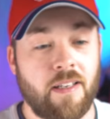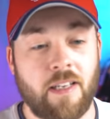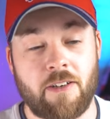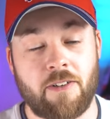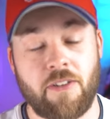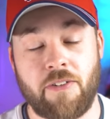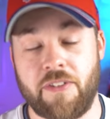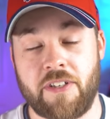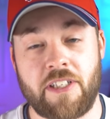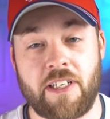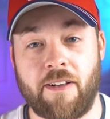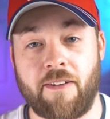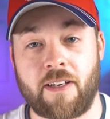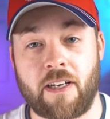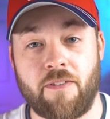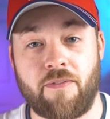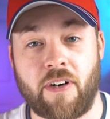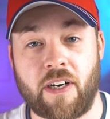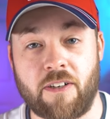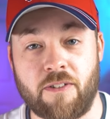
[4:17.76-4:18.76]
let alone the Stanley
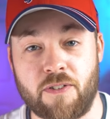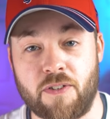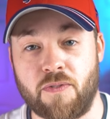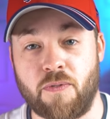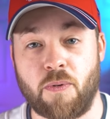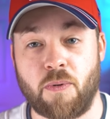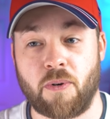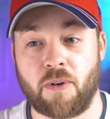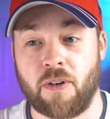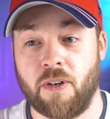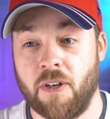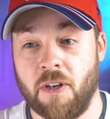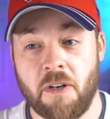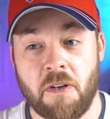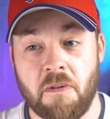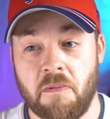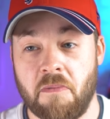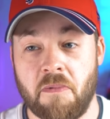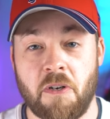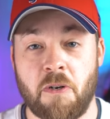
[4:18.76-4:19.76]
Cup finals for,
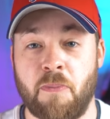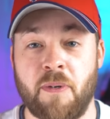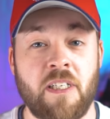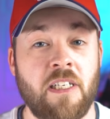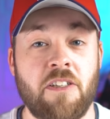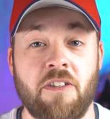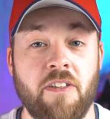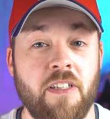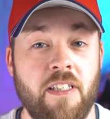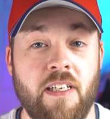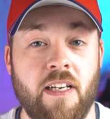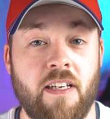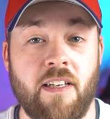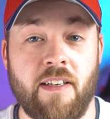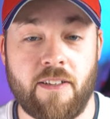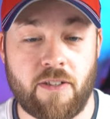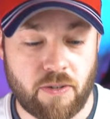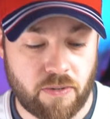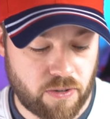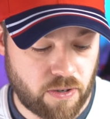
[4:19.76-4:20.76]
you know, potentially
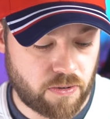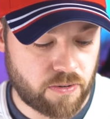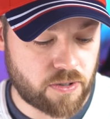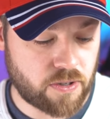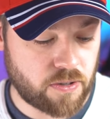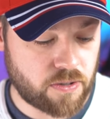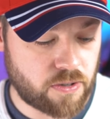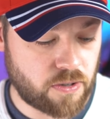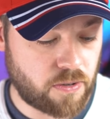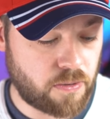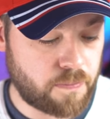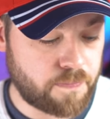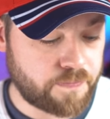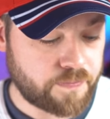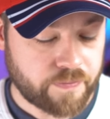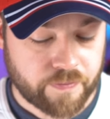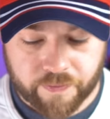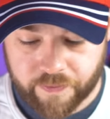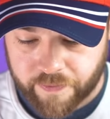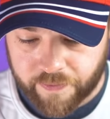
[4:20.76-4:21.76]
decades. Who knows? So
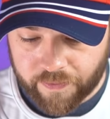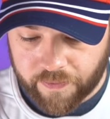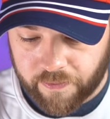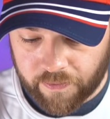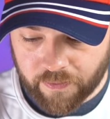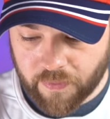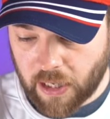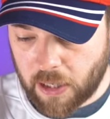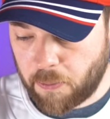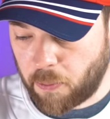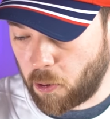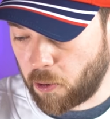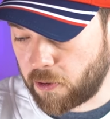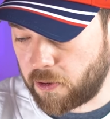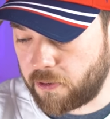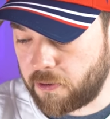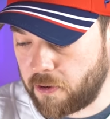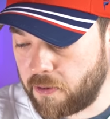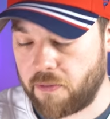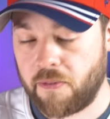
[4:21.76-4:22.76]

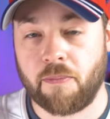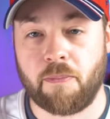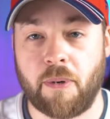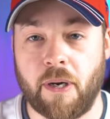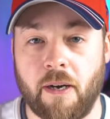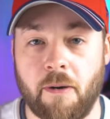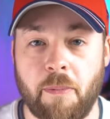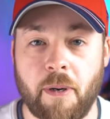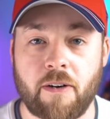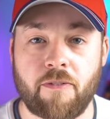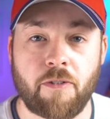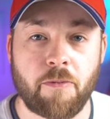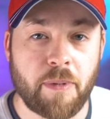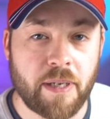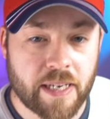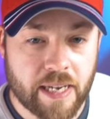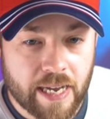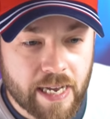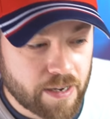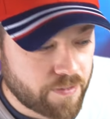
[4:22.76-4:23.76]
important puck for
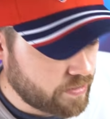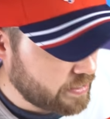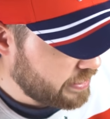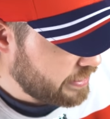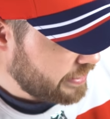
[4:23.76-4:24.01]
me to have.